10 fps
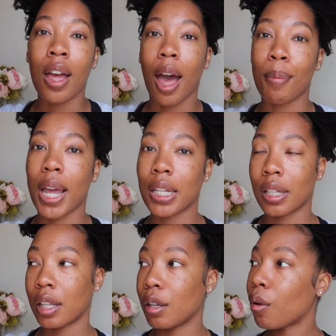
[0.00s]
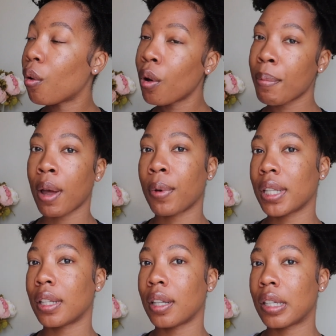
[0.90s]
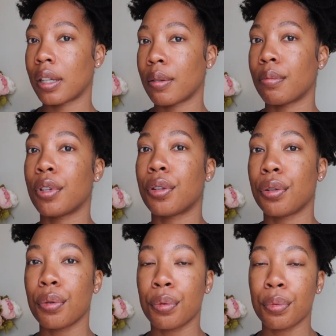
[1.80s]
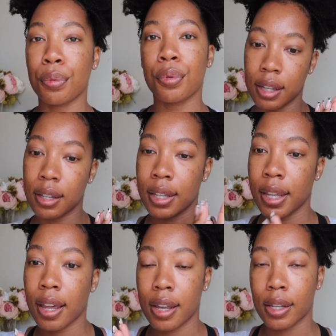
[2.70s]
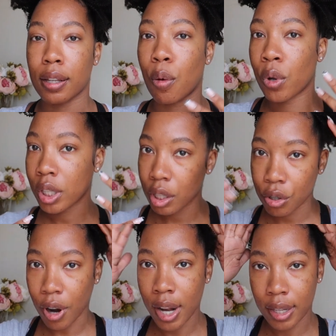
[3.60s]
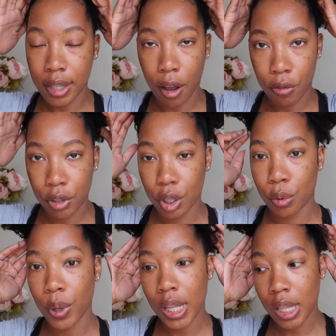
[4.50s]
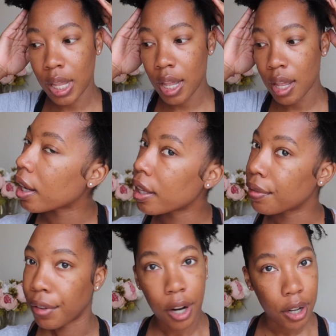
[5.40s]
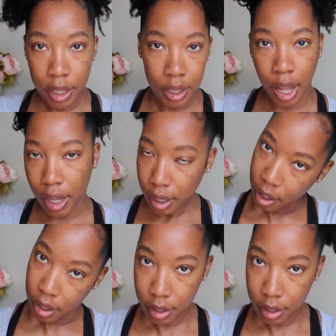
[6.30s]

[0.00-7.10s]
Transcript: I'm actually on my way to the gym soon. Yeah, so I wanted to try this out really quickly. It's very light.